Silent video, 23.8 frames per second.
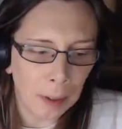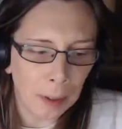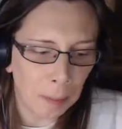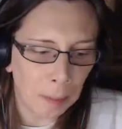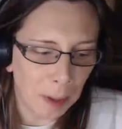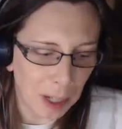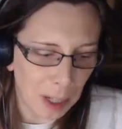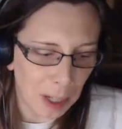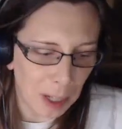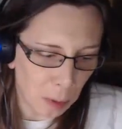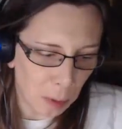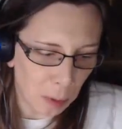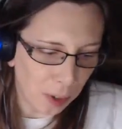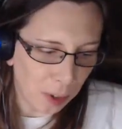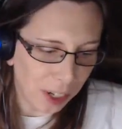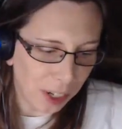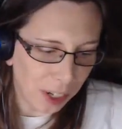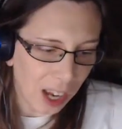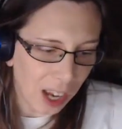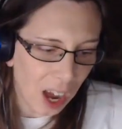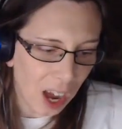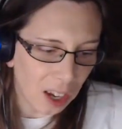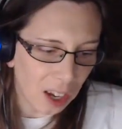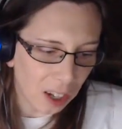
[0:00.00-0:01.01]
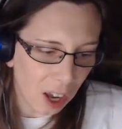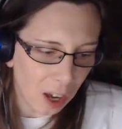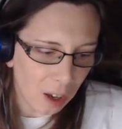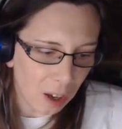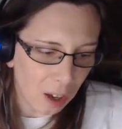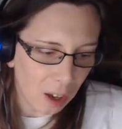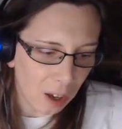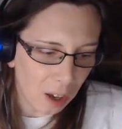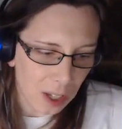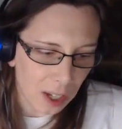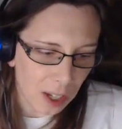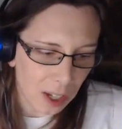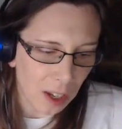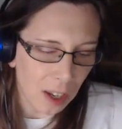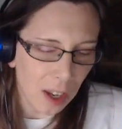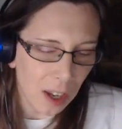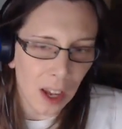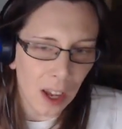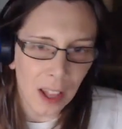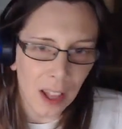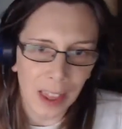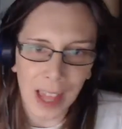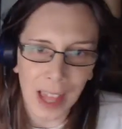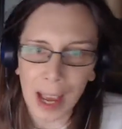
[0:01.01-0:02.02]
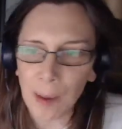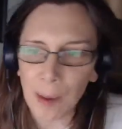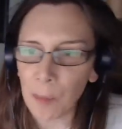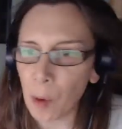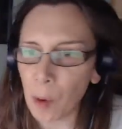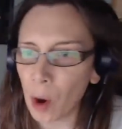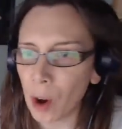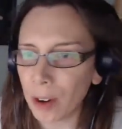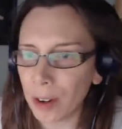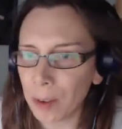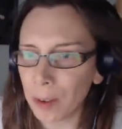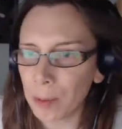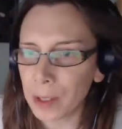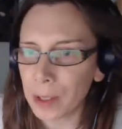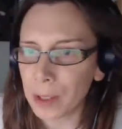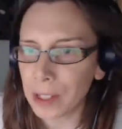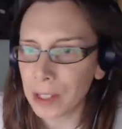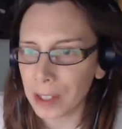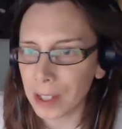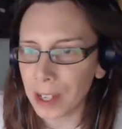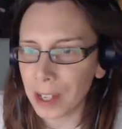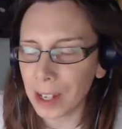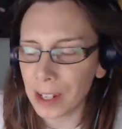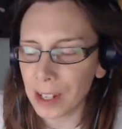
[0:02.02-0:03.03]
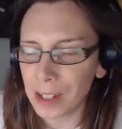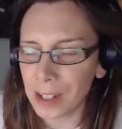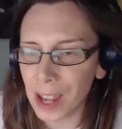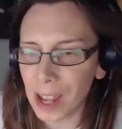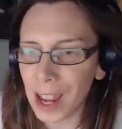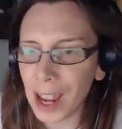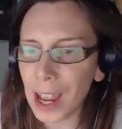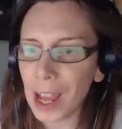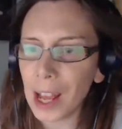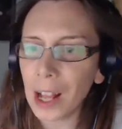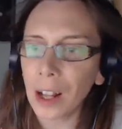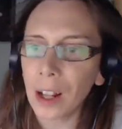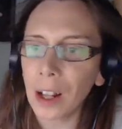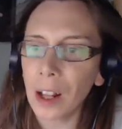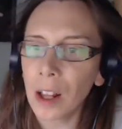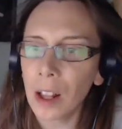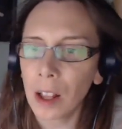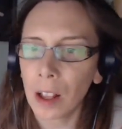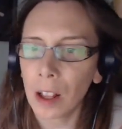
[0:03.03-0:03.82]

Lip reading: means we're in Carcosa. That water was thick as hell.